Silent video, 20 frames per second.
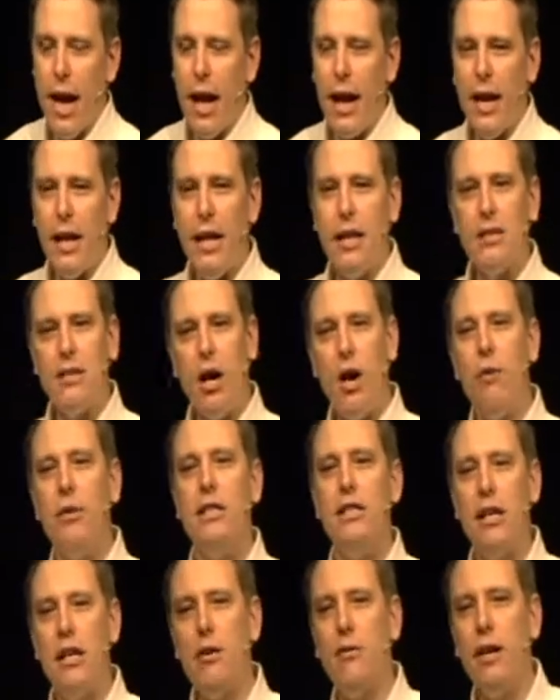And it's
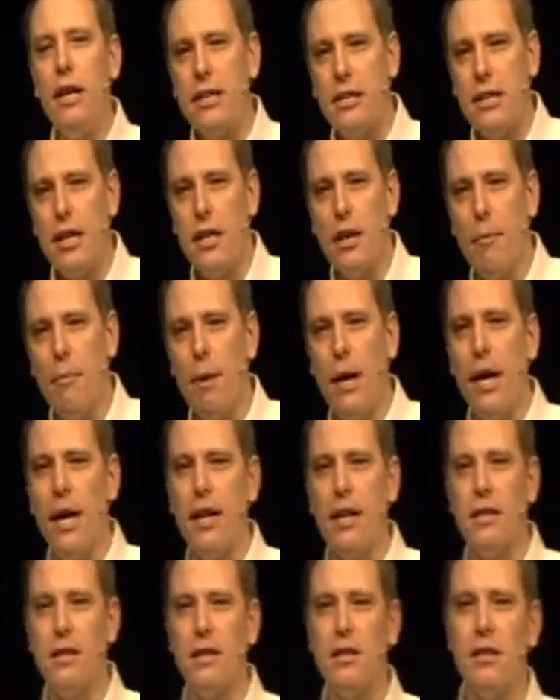always interesting to
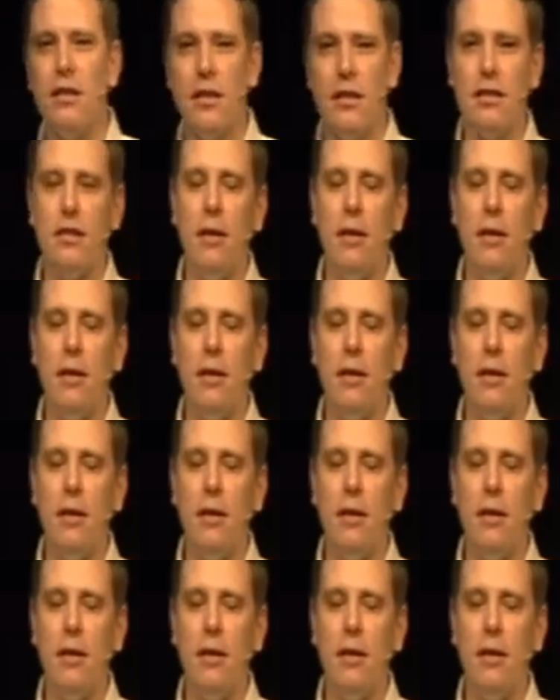me because